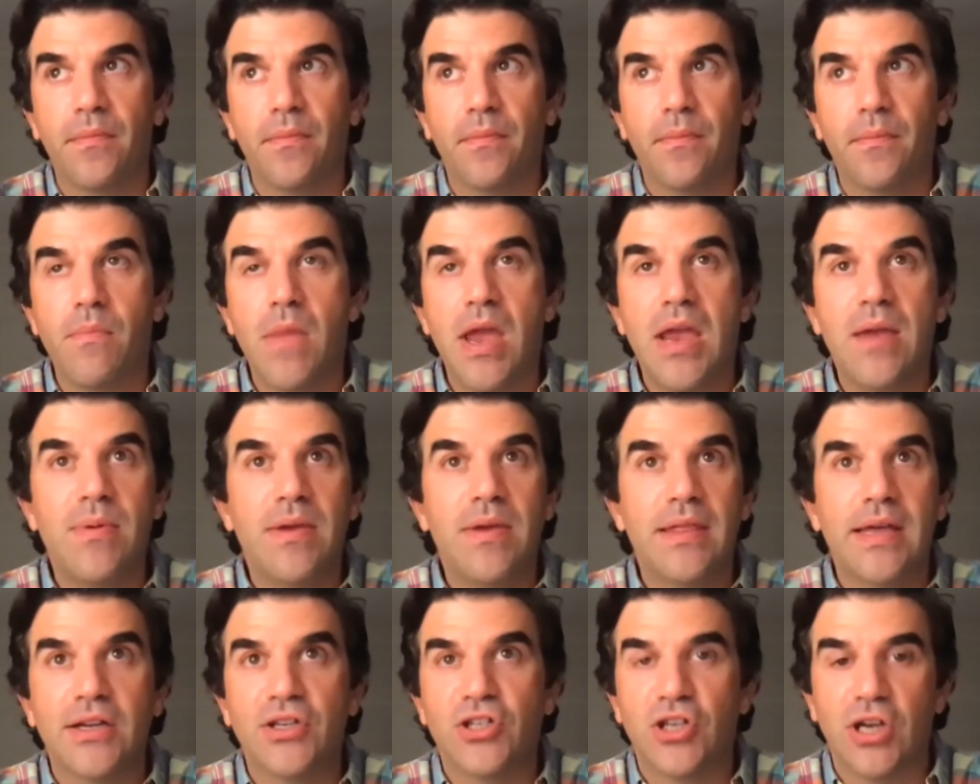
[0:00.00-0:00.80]
maybe
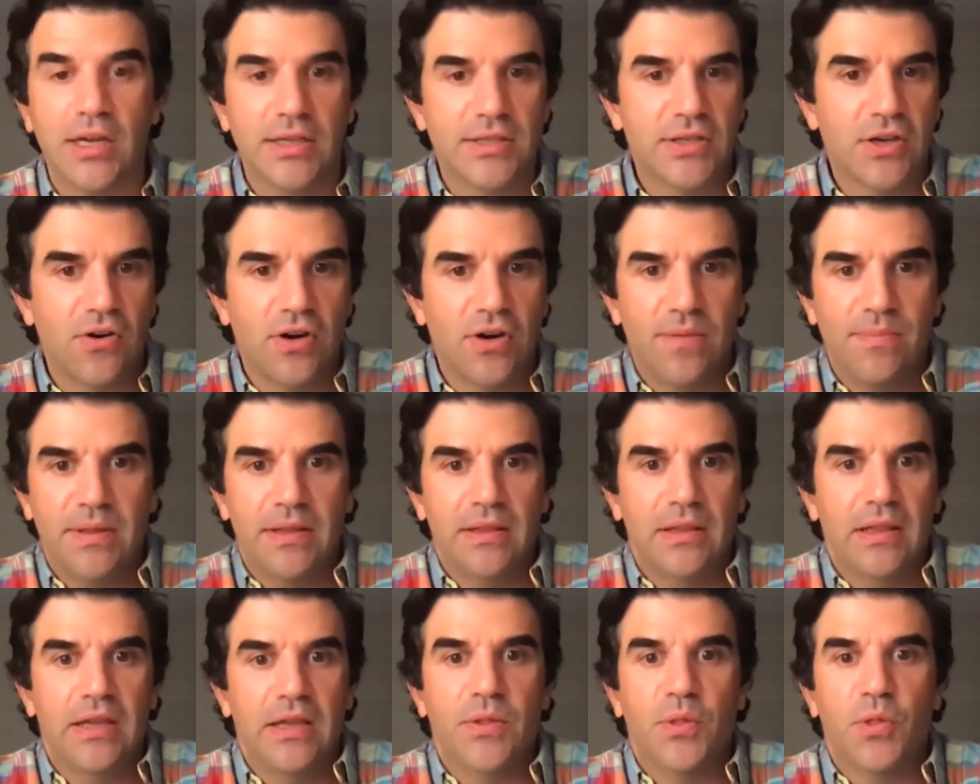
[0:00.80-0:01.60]
that shot's already
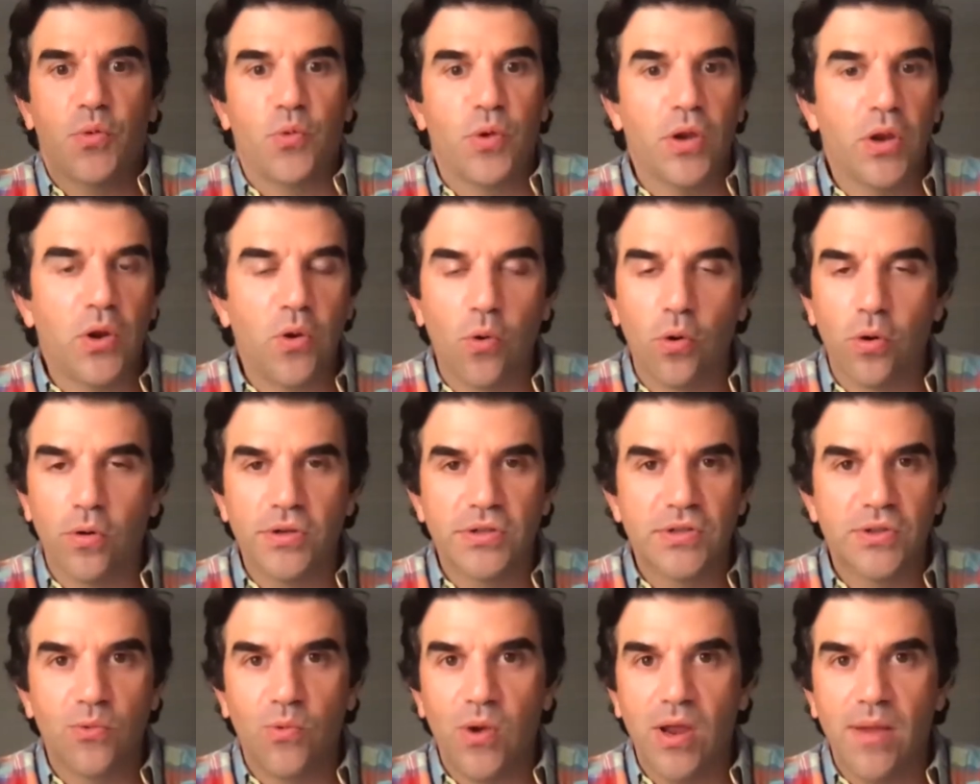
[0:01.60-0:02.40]
been lit three quarters
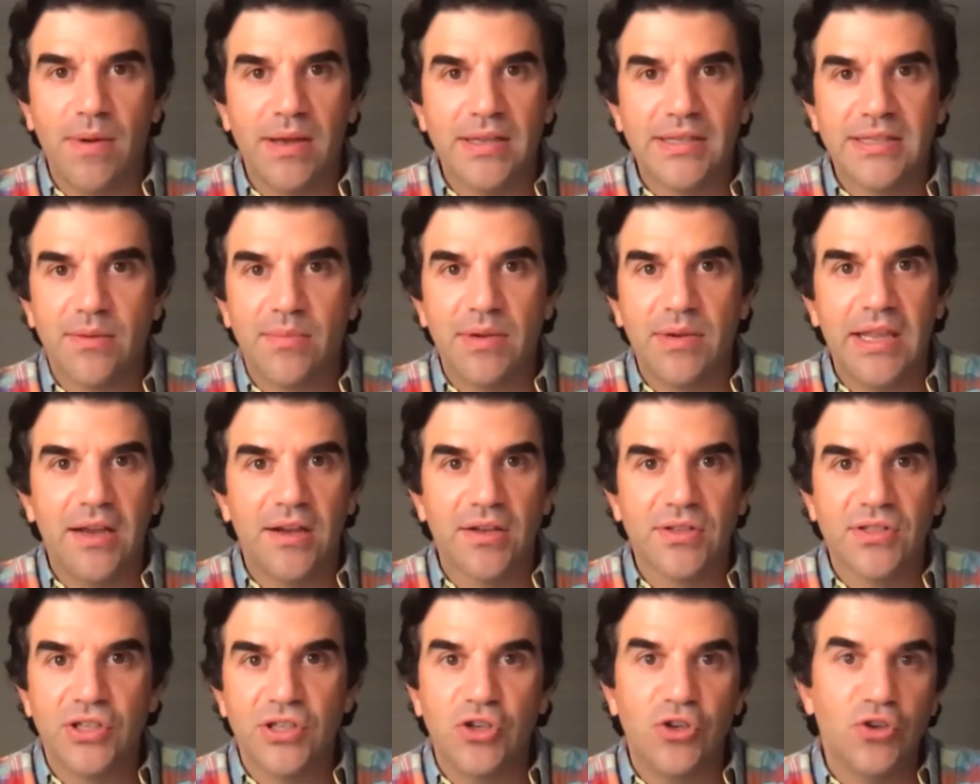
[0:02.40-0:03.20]
of the way by somebody
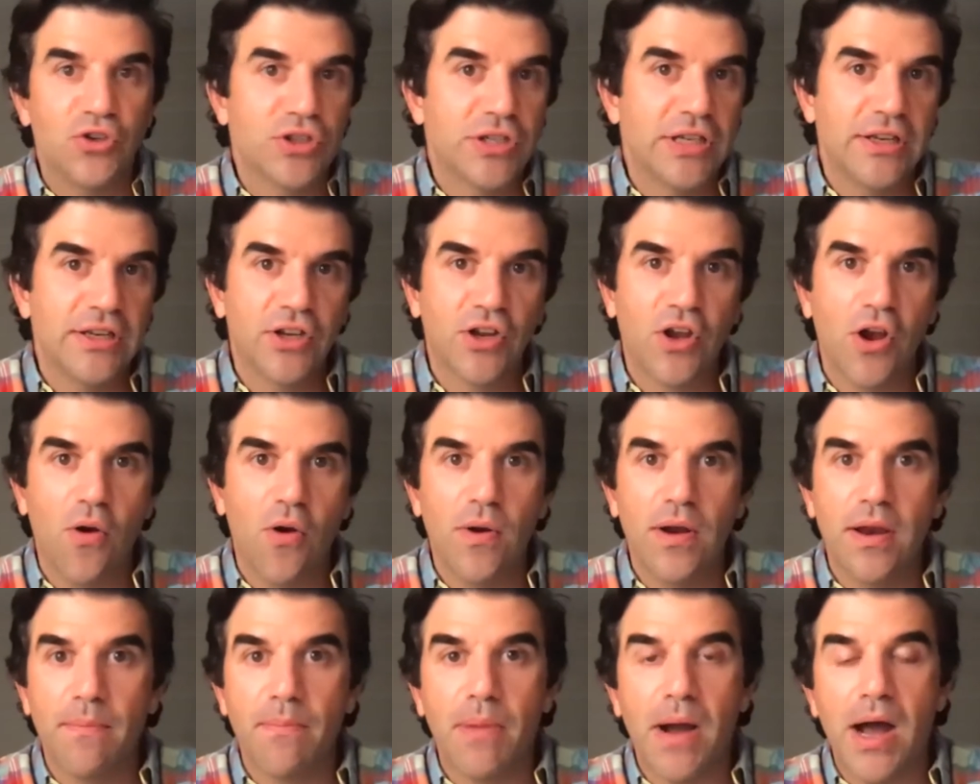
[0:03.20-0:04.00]
else and you just need to go
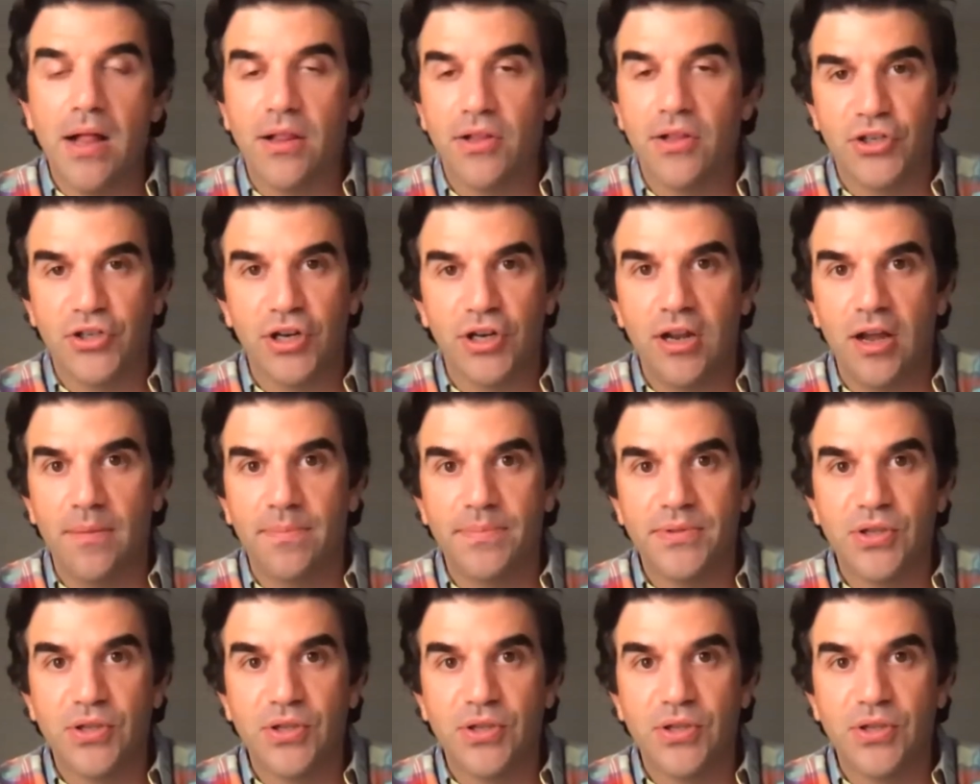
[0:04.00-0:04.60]
in and polish it up.